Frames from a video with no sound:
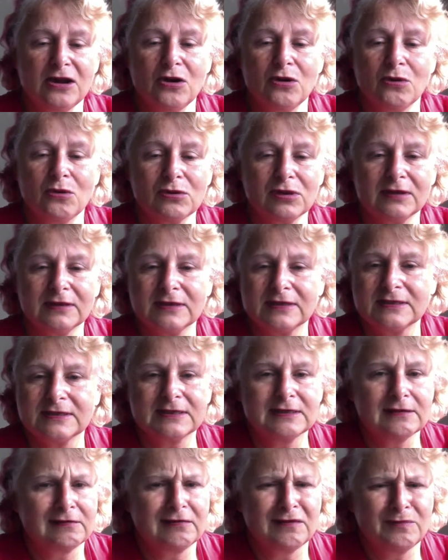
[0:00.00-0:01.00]
Auckland
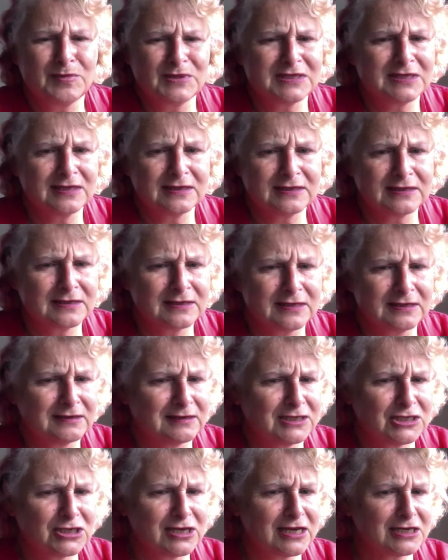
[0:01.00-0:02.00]
is the busiest
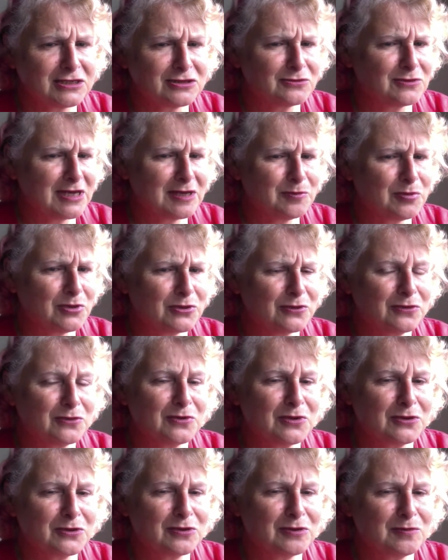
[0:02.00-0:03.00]
international airport in the
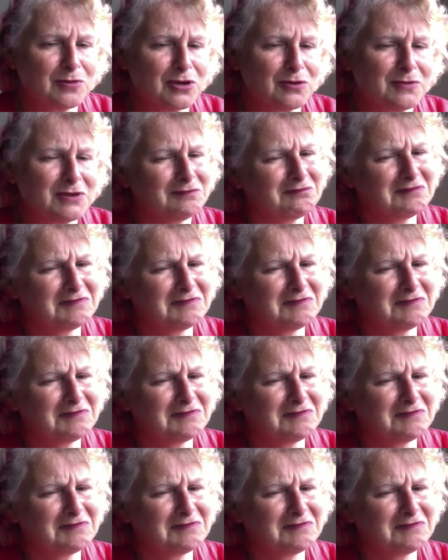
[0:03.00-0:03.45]
world at the moment.